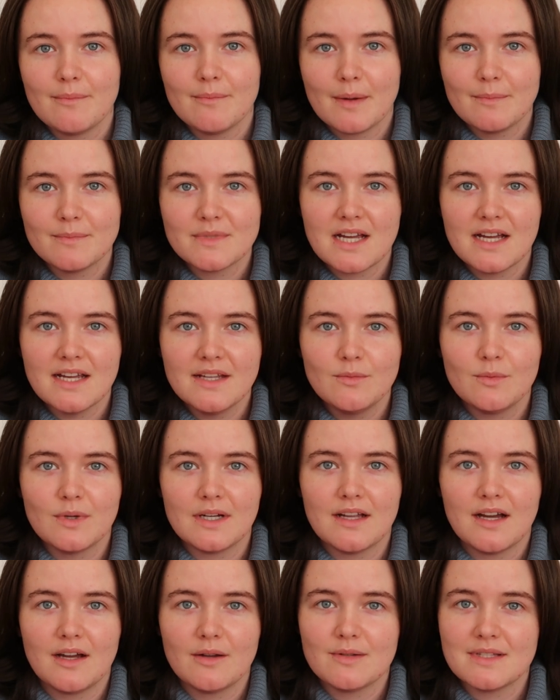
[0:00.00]
mum died
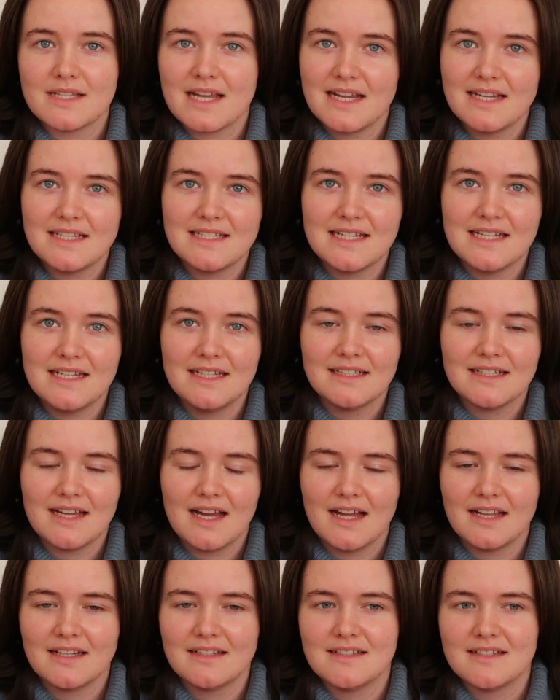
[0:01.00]
when I was 18,
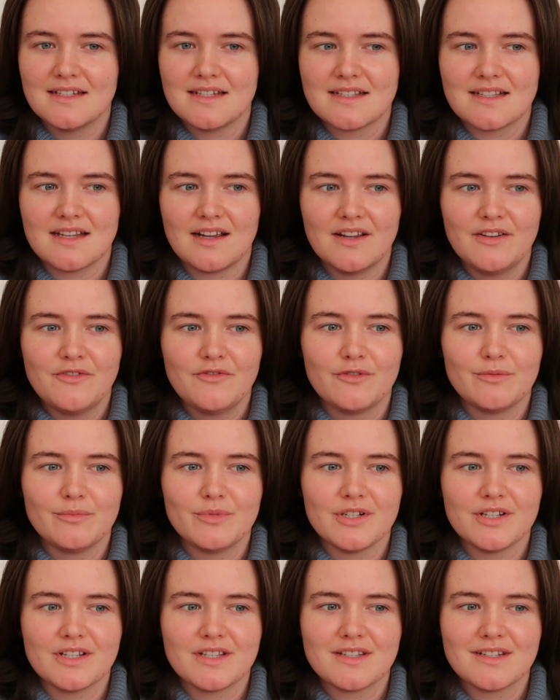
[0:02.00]
and aside from
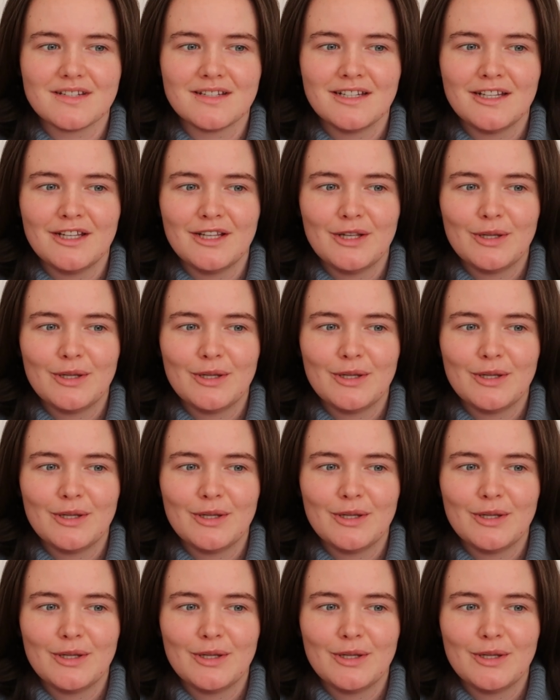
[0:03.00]
just